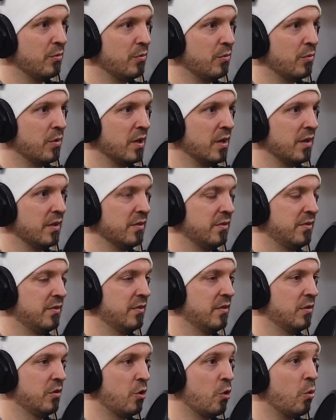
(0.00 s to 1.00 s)
was
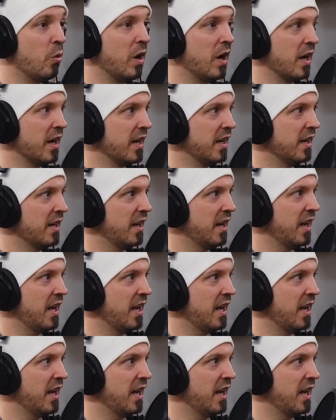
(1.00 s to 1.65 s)
Kauai,